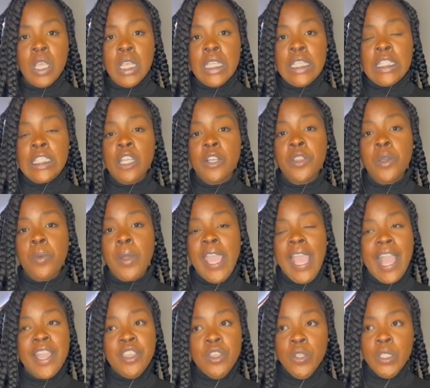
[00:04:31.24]
So the way
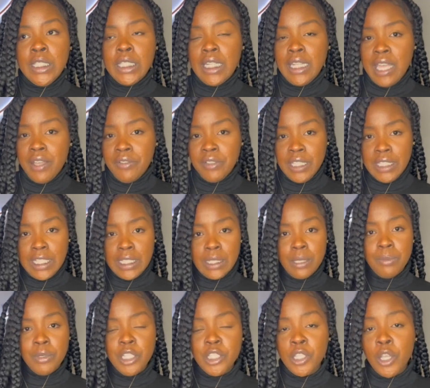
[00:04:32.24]
I used the level system
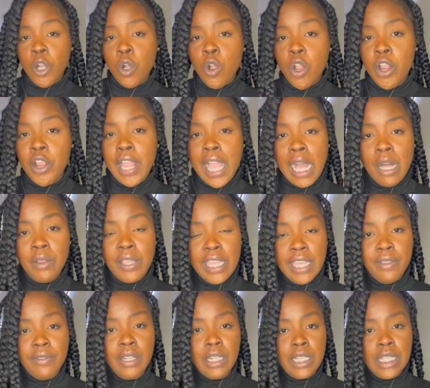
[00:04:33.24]
to tone her out
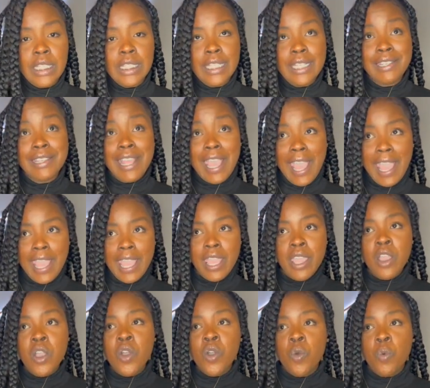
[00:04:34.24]
evenly today
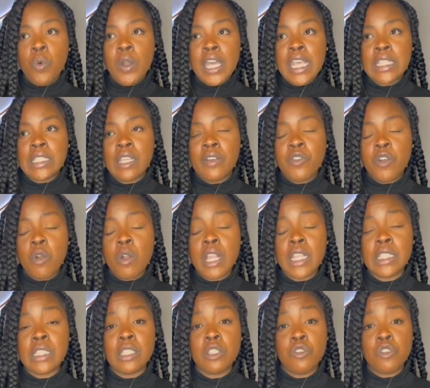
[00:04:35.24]
was, of course,
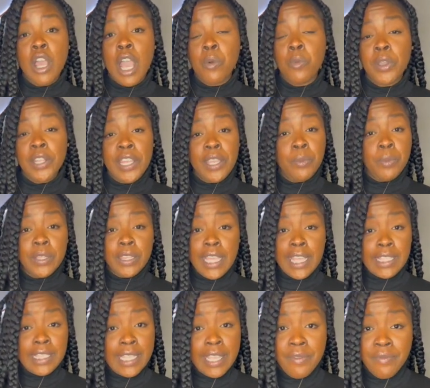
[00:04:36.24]
I went in with
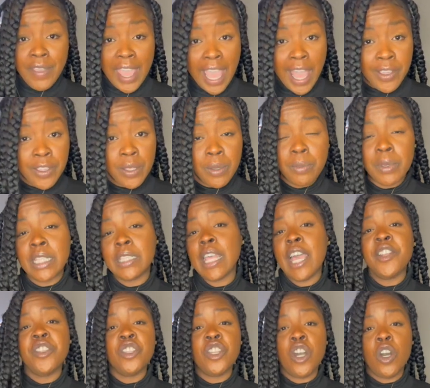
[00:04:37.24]
that 10 volume because I
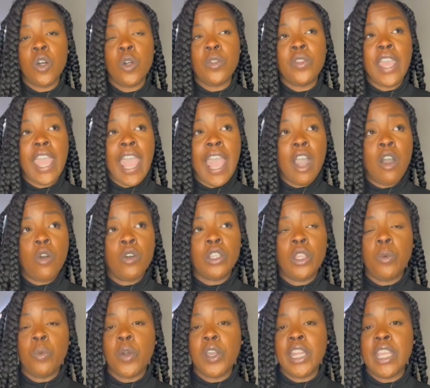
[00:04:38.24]
know that I only
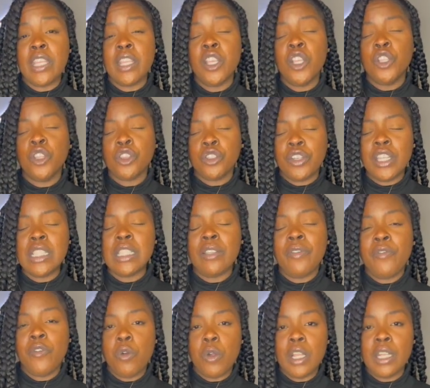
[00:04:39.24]
wanted 3 to
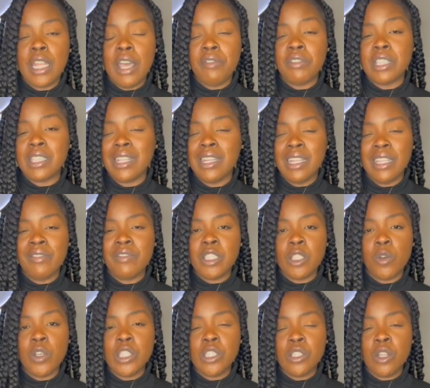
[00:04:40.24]
4 levels of lift, so
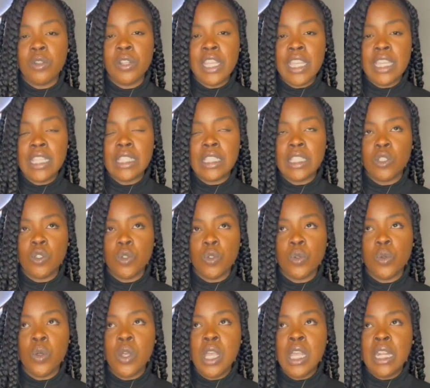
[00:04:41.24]
there's no need
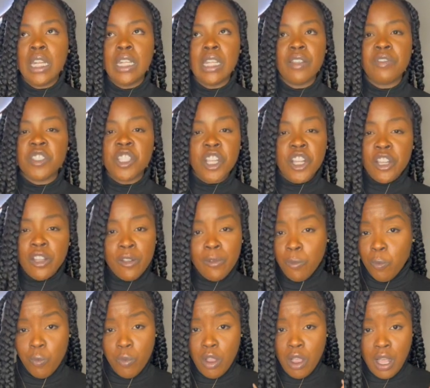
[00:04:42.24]
to lift her
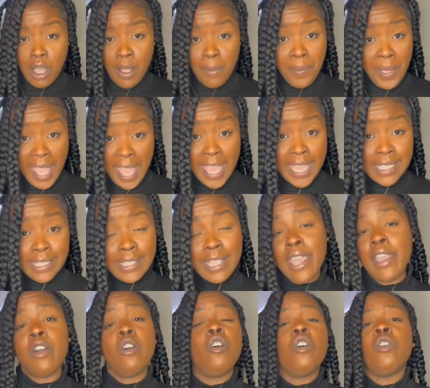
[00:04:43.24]
past
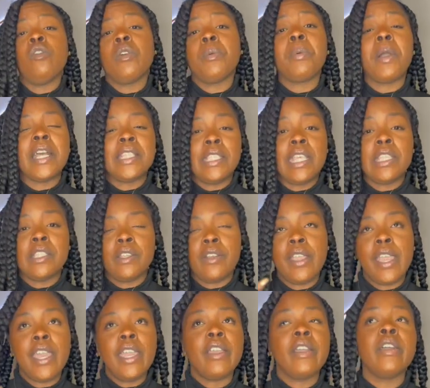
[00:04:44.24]
that or over process her
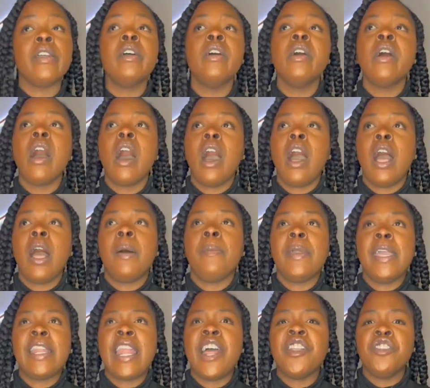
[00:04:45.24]
hair.
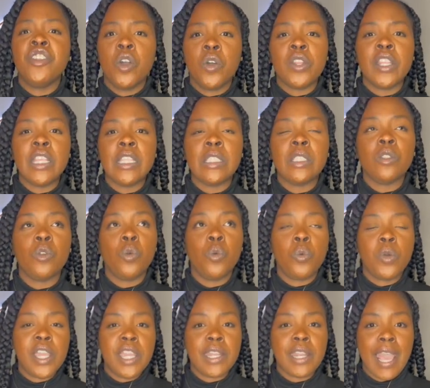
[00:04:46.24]
And I noticed
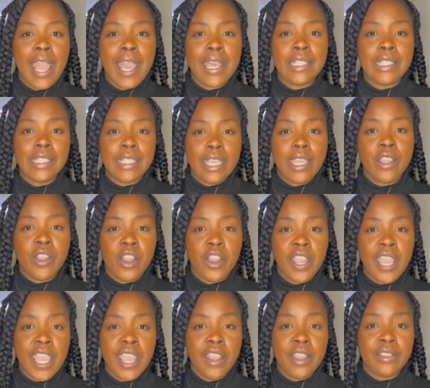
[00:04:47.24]
when I did her
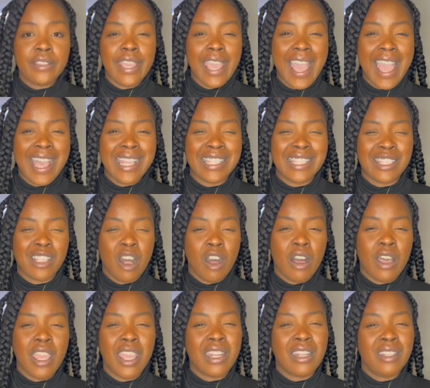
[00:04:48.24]
hair that I saw
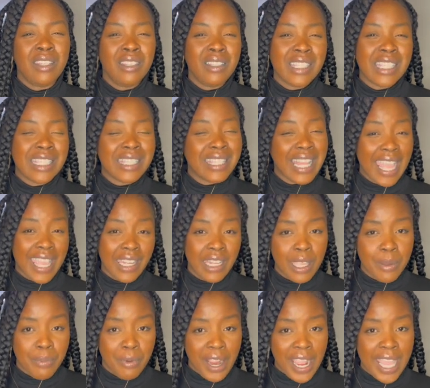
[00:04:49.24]
it looked slightly
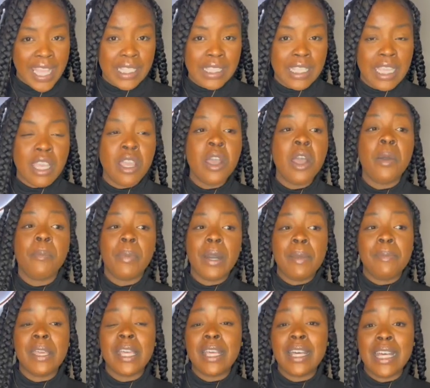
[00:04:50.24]
brassy, but
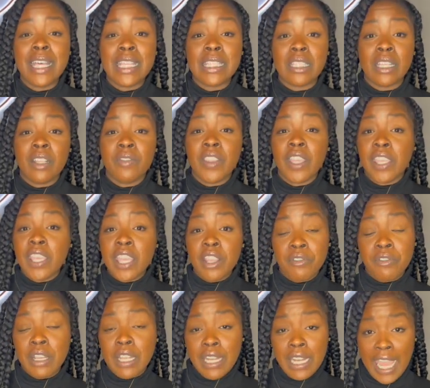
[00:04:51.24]
because of the
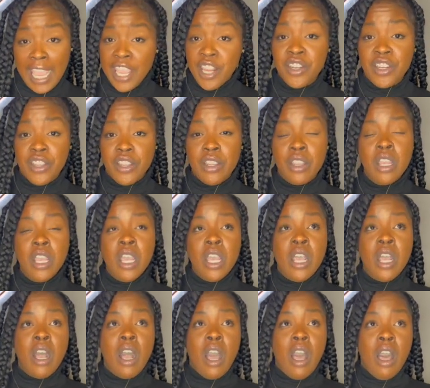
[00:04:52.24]
camera lightener,
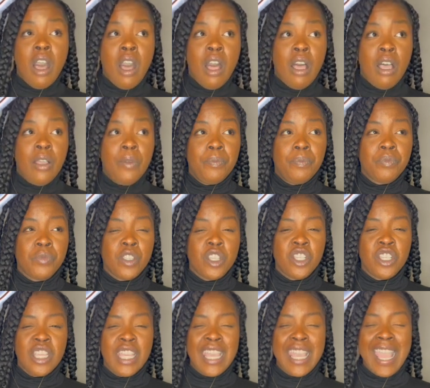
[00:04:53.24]

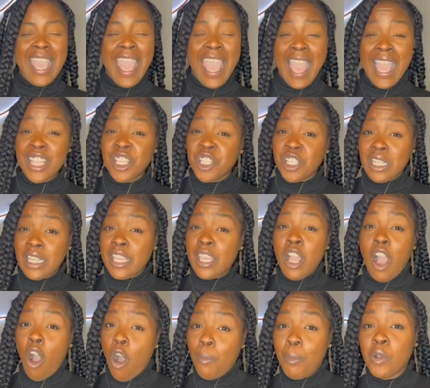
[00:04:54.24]
it actually
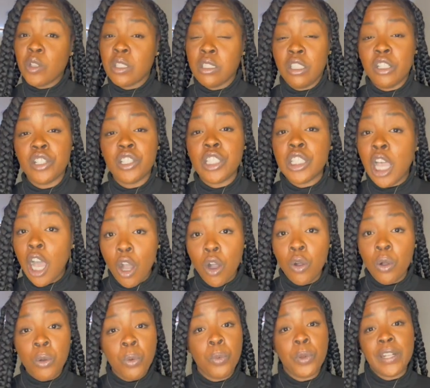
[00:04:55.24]
almost looked
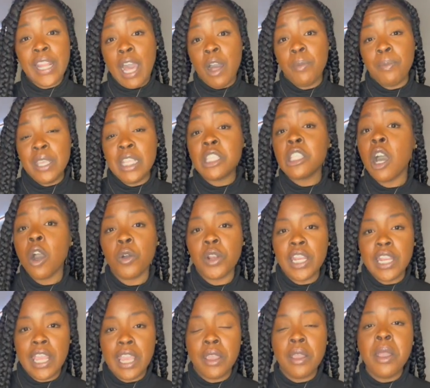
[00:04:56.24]
toned without me
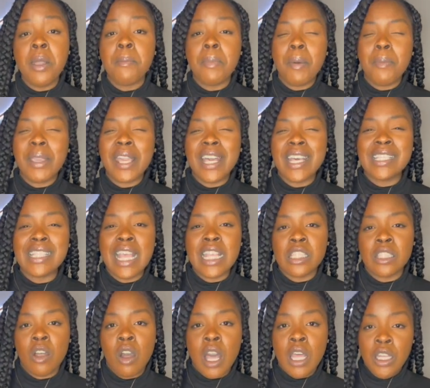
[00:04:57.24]
toning it. But because I
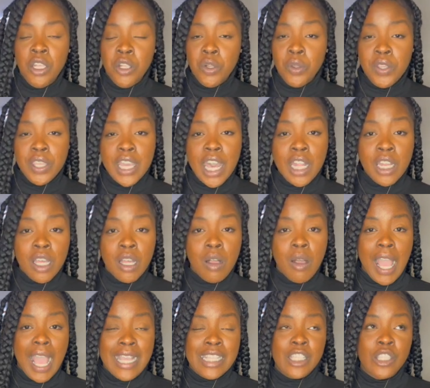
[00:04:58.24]
saw a little yellow,
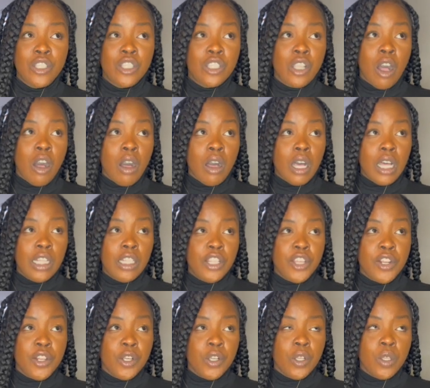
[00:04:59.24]
I saw a
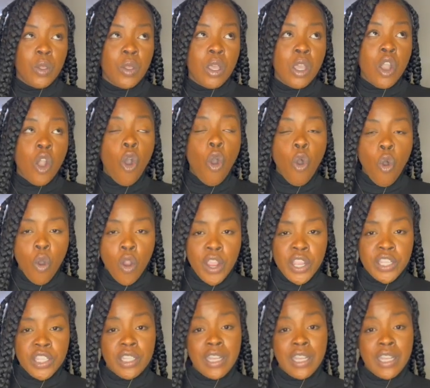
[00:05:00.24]
little orange.